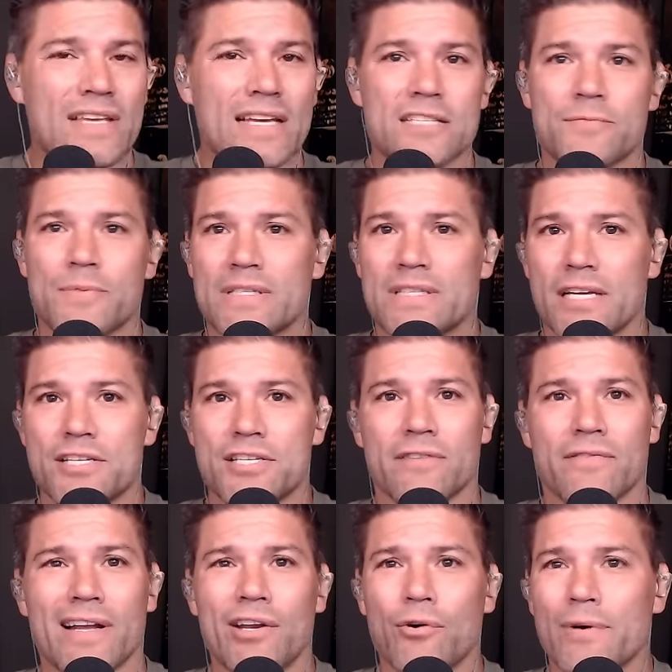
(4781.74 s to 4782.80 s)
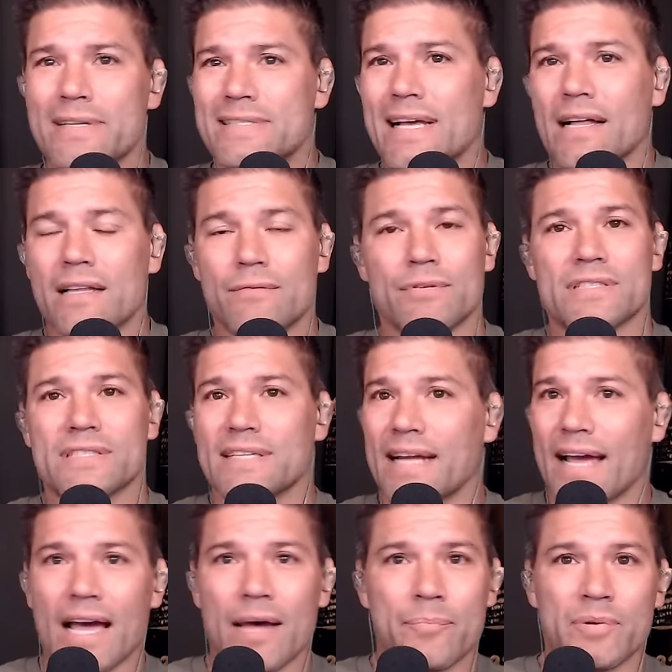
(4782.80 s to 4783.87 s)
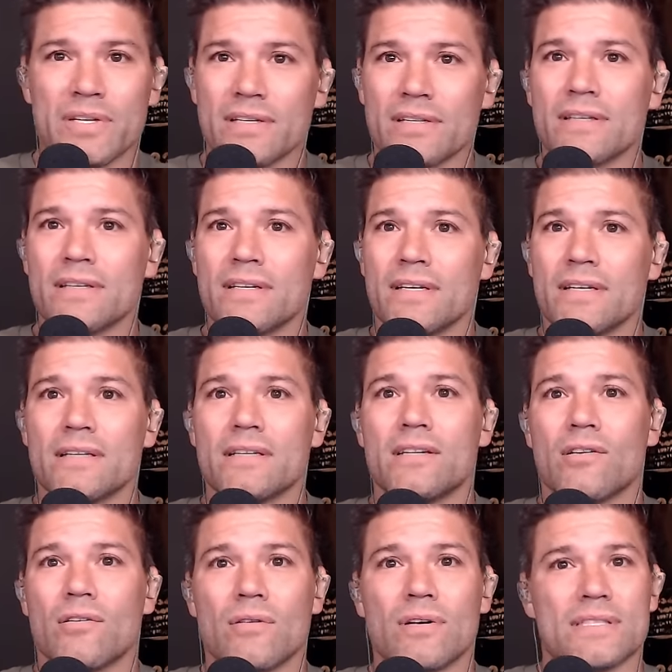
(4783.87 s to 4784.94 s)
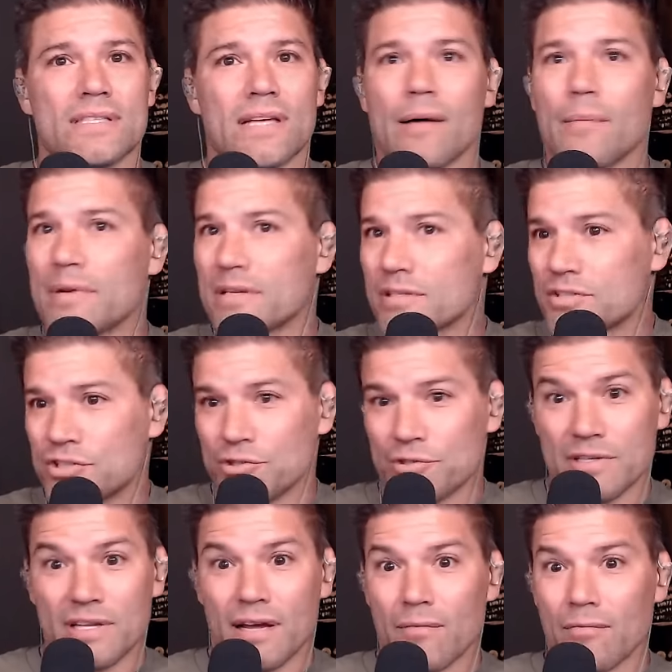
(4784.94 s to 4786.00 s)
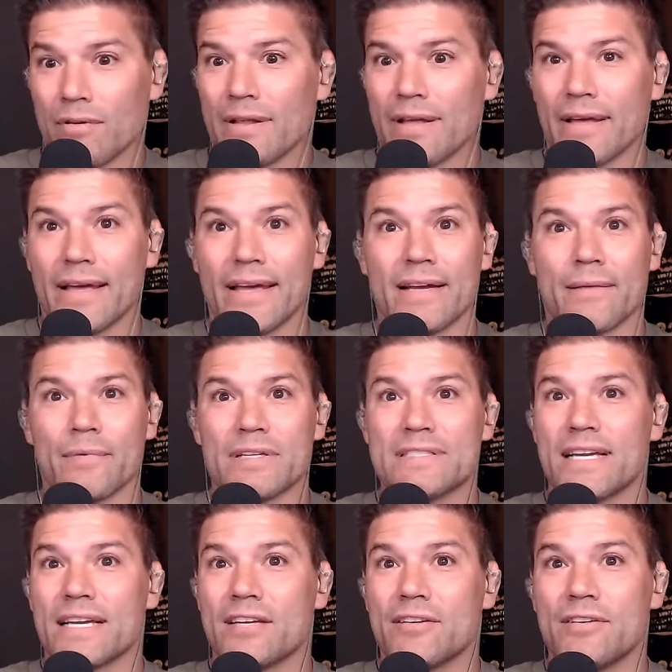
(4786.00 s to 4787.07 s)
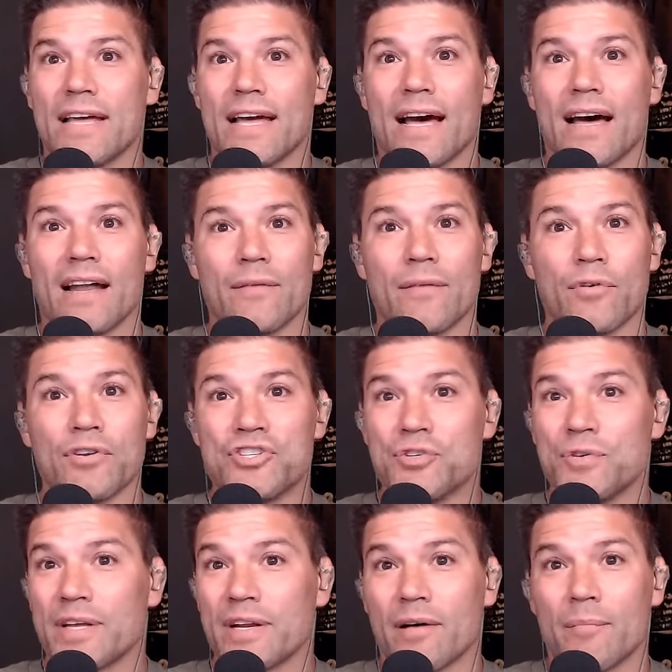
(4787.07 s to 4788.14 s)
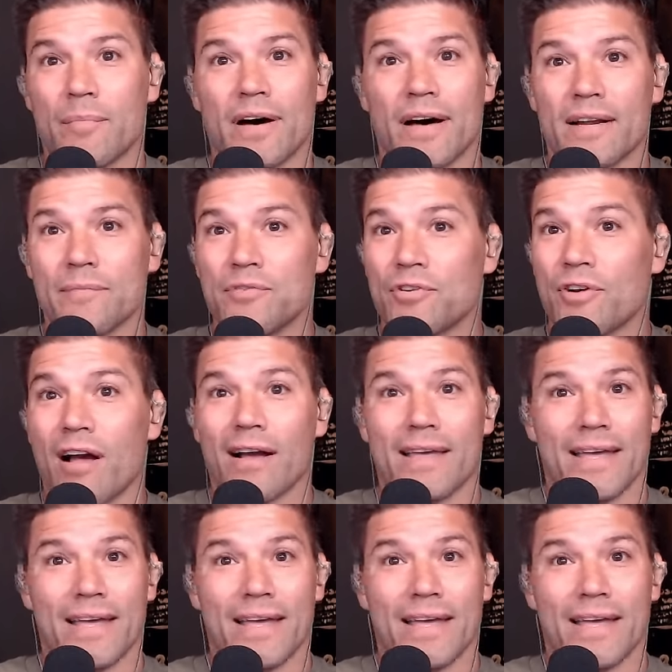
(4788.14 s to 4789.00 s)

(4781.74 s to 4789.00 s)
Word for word: the expectation of, I know exactly what's going to happen. You know, as I'm going to shoot a double leg, I'm going to take you down. And once you get on bottom, you're not